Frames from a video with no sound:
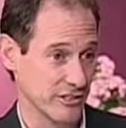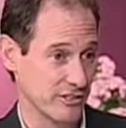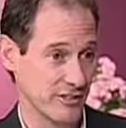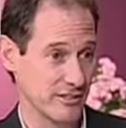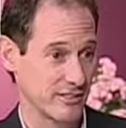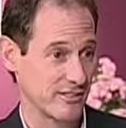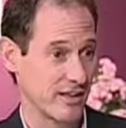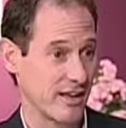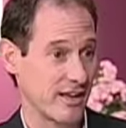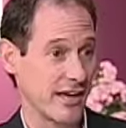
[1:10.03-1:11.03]
I'd done this
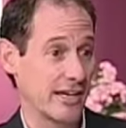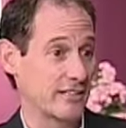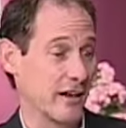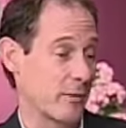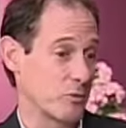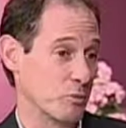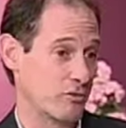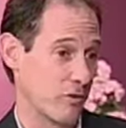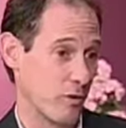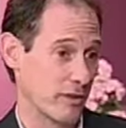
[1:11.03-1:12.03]
8 times
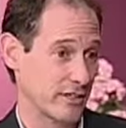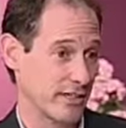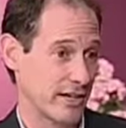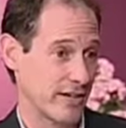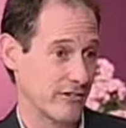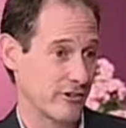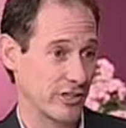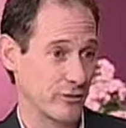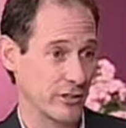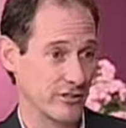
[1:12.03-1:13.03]
before and had
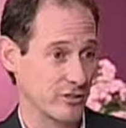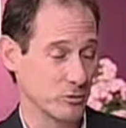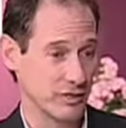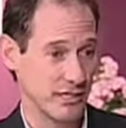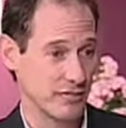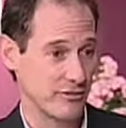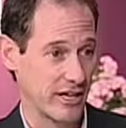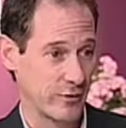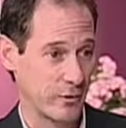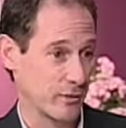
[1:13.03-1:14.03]
every reason to believe
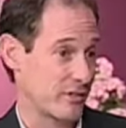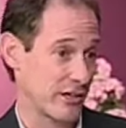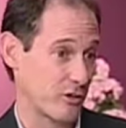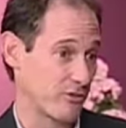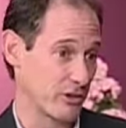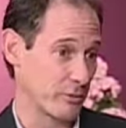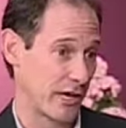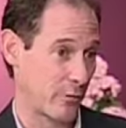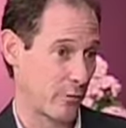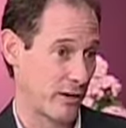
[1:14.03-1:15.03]
that we would sell the film and
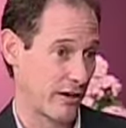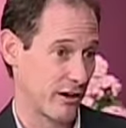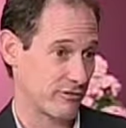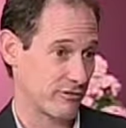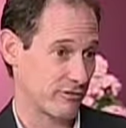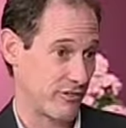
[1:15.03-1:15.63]
I would pay off